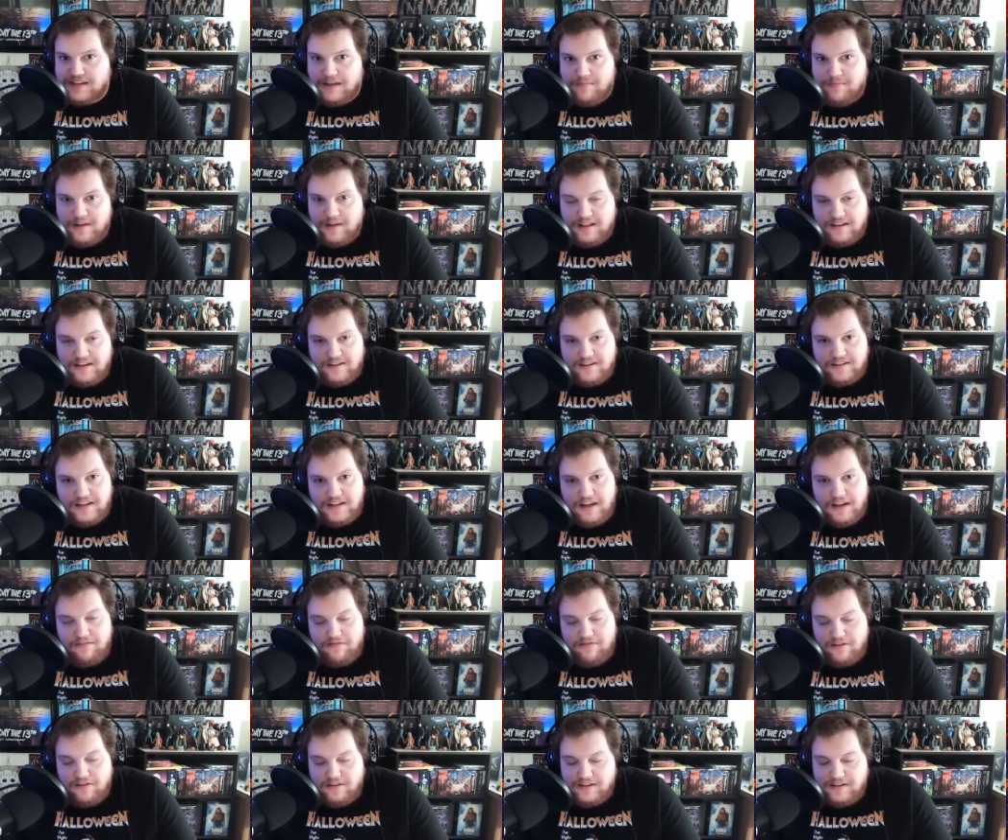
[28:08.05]
I mean, there's
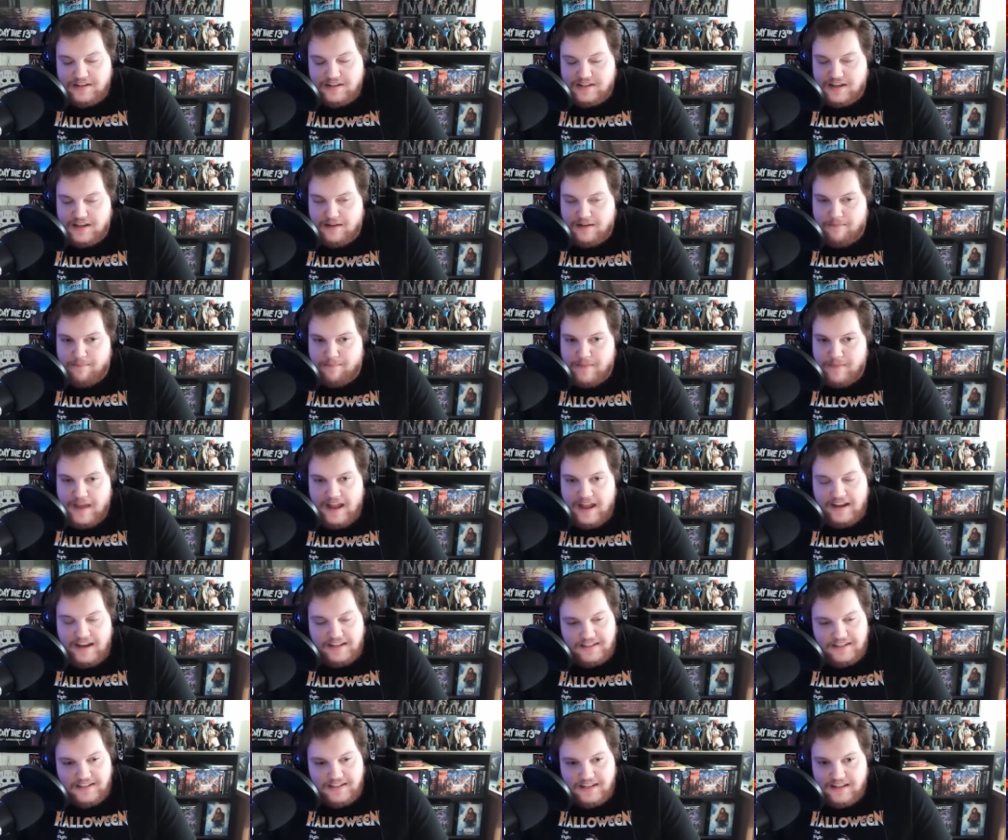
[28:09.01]
definitely some
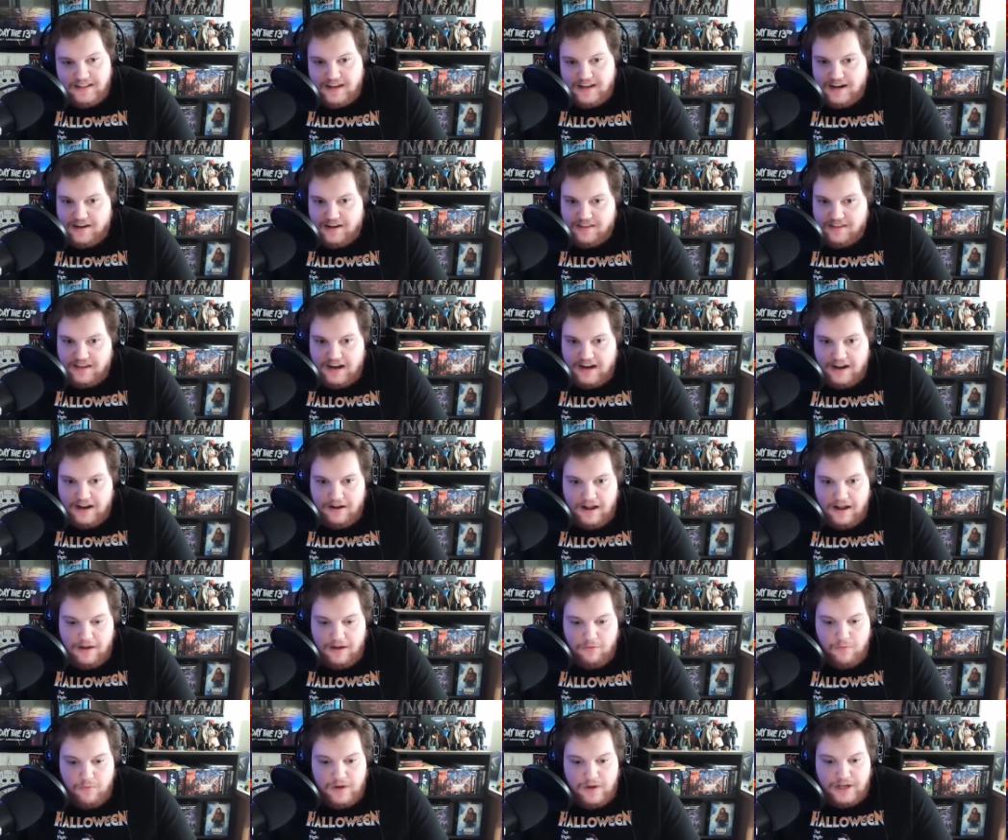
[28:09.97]
edits in there that I,
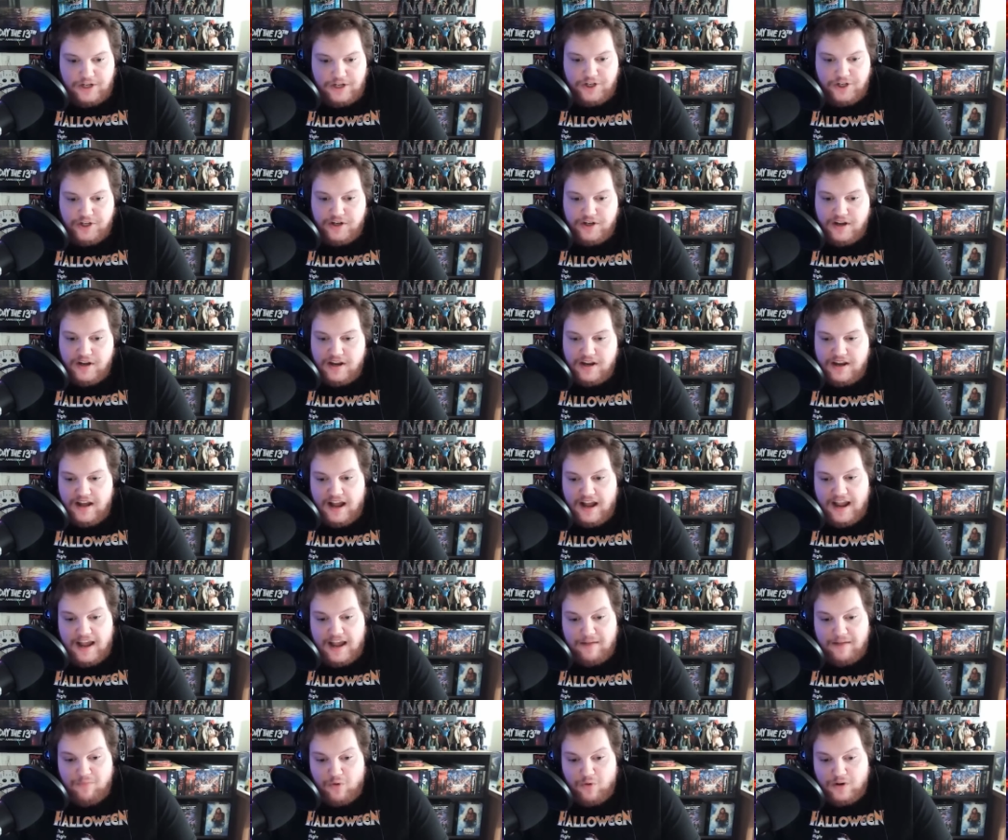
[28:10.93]
I wish
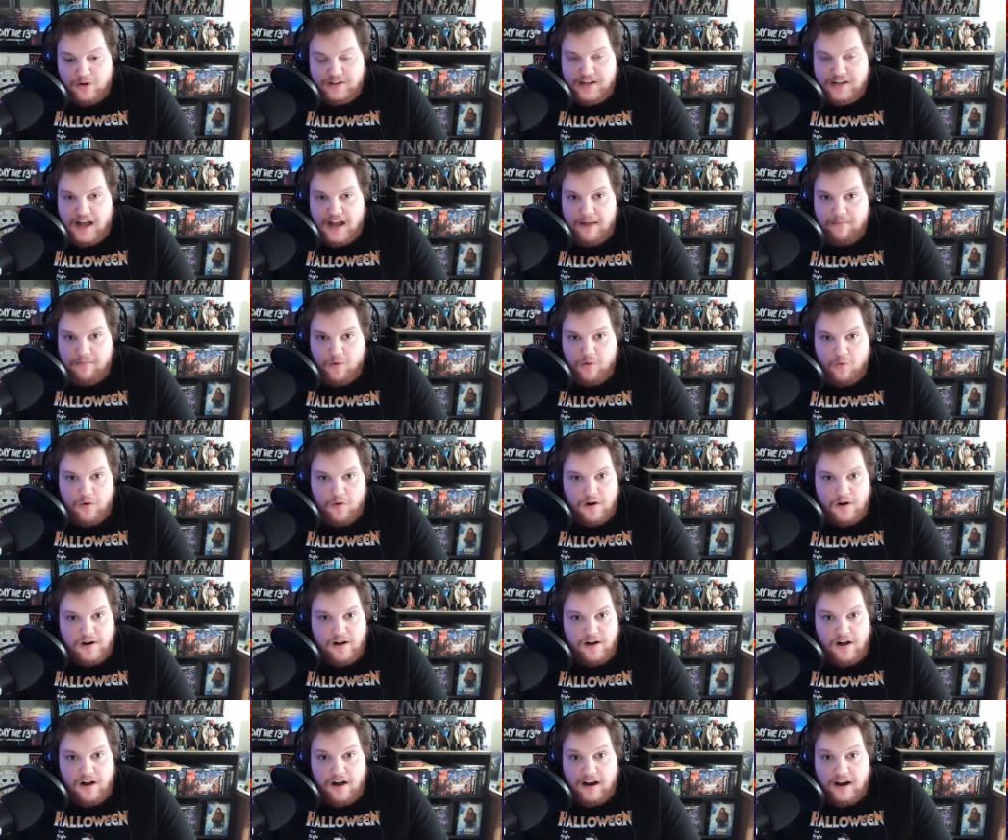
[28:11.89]
I had more time to
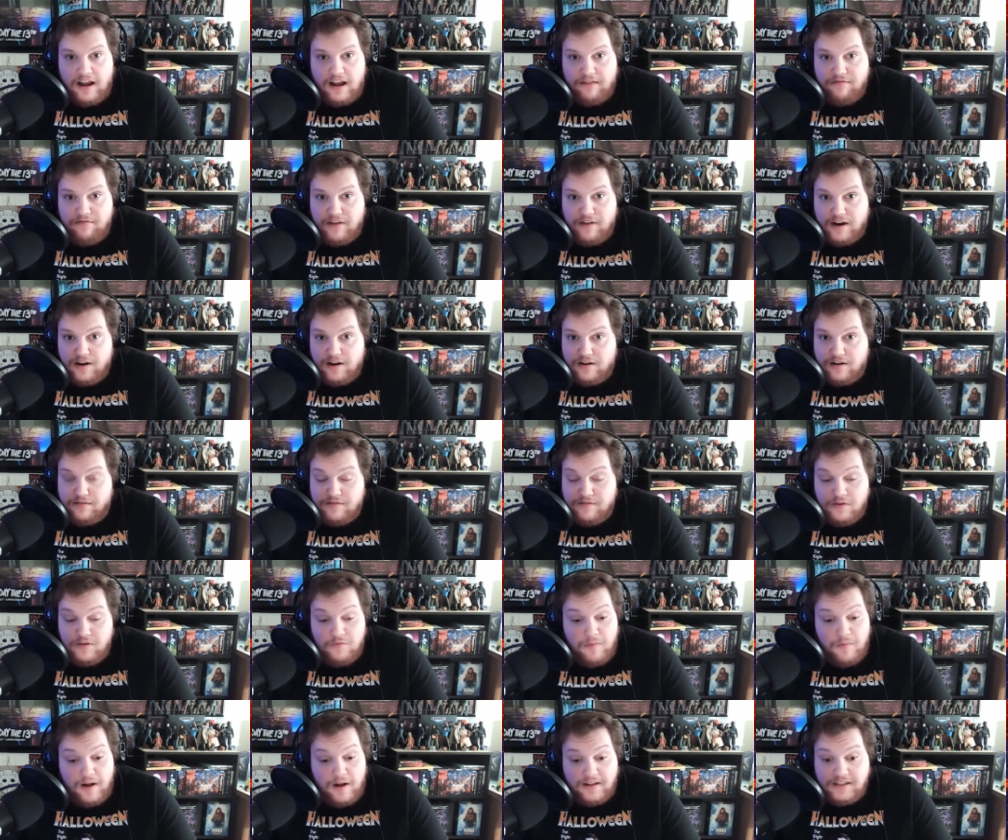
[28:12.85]
work on. I figured a
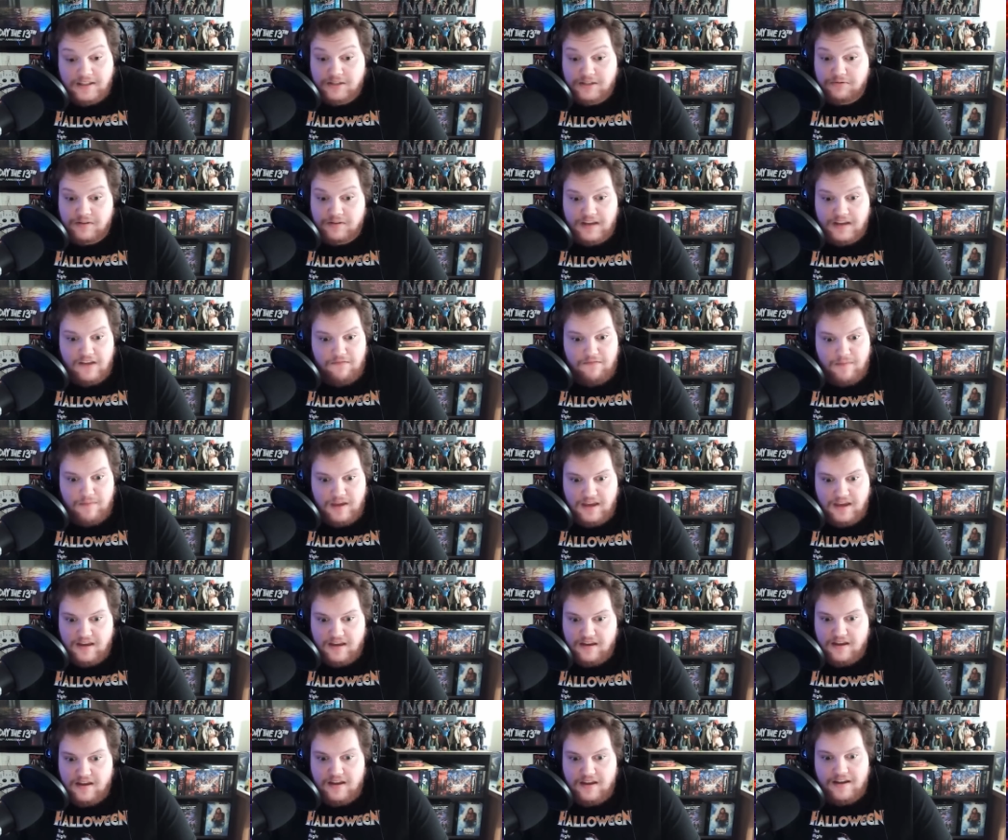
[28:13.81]
few months would give
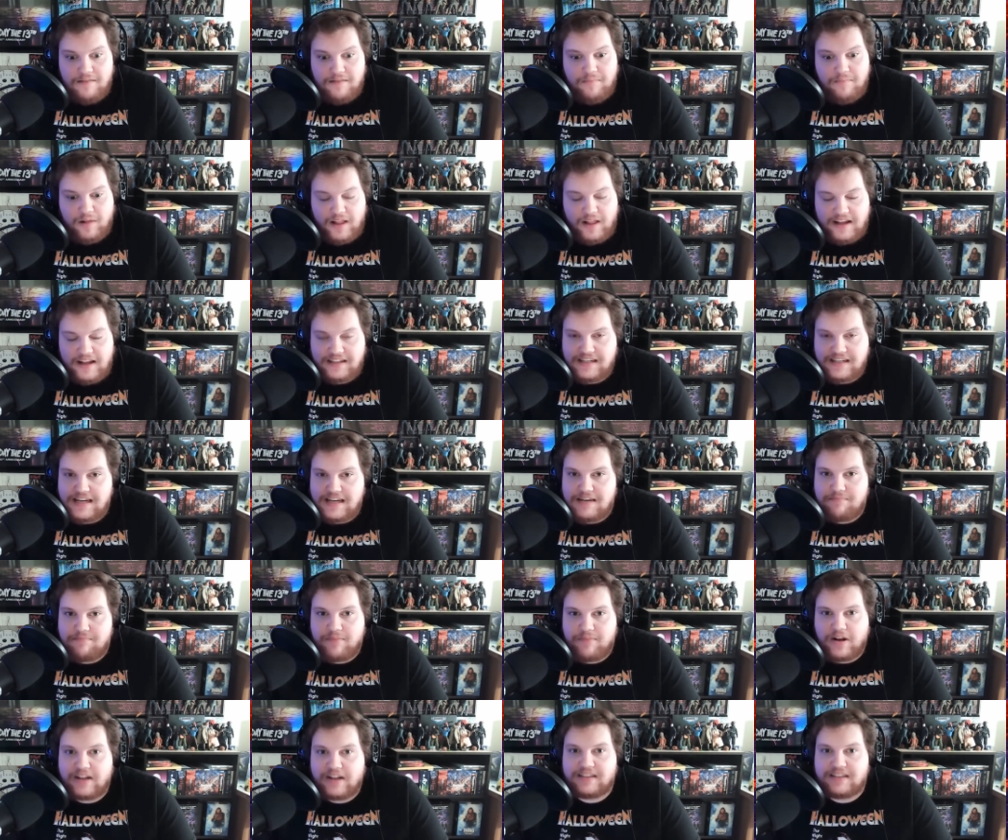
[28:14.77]
me
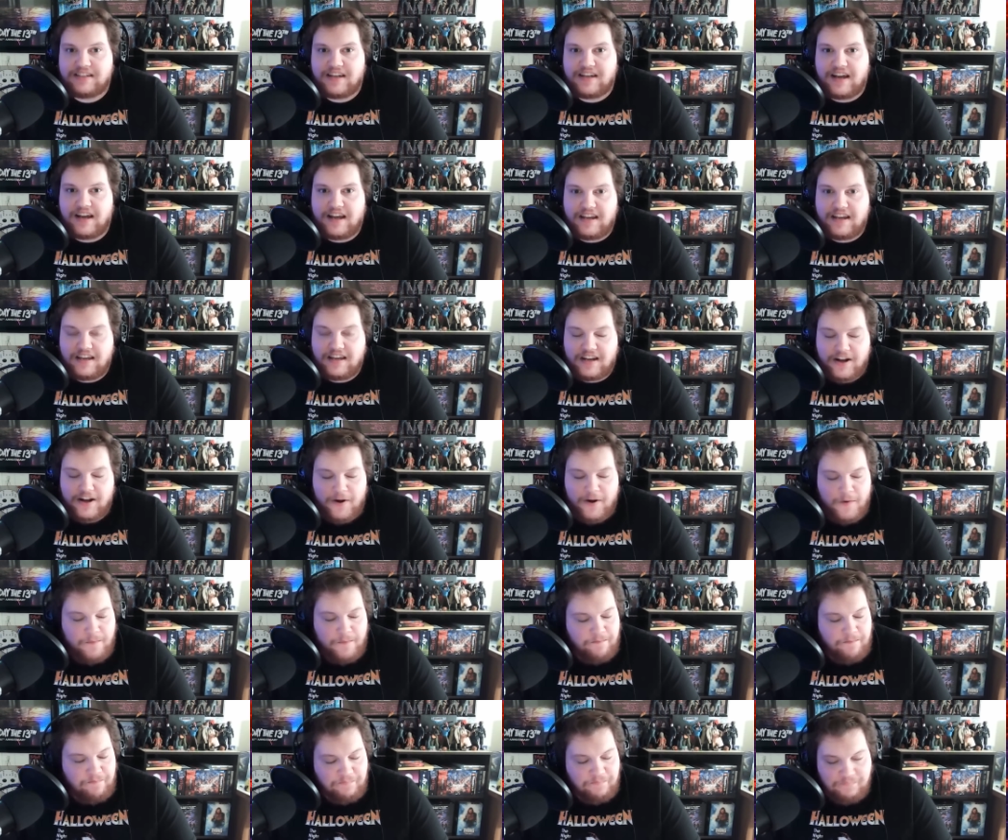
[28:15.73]
plenty, but, uh, you
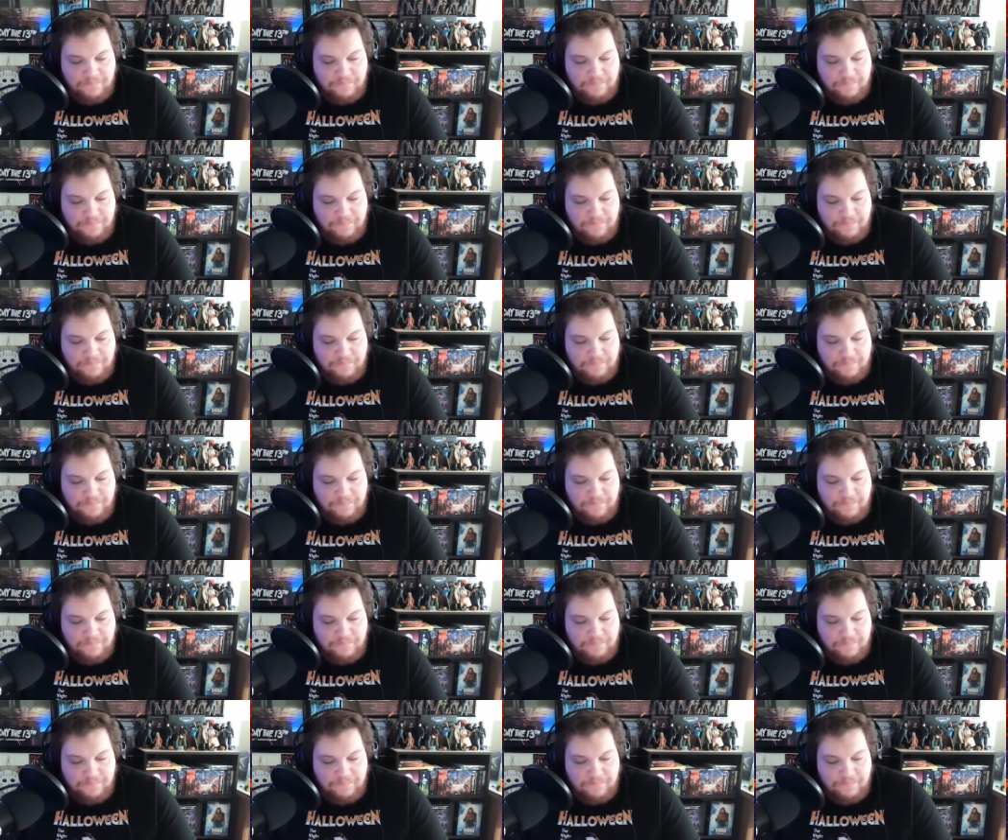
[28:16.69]
know,